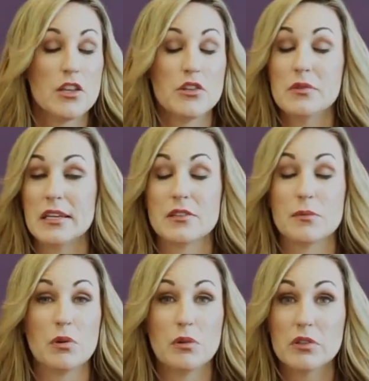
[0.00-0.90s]
you get to
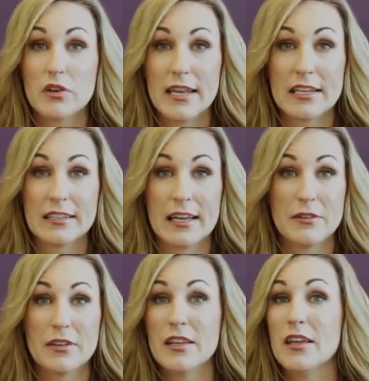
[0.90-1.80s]
pull your handgun,
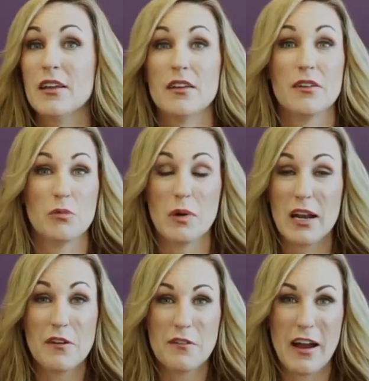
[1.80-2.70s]

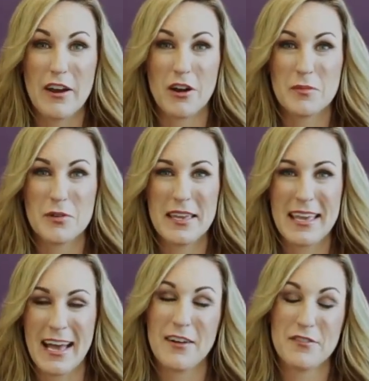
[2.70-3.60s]
whatever firearm you may
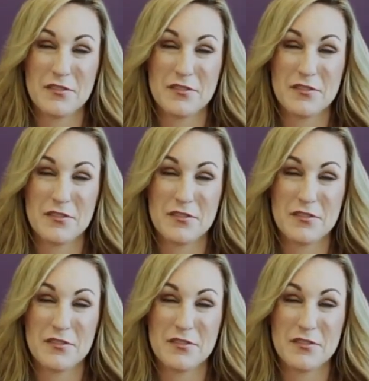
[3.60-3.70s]
have.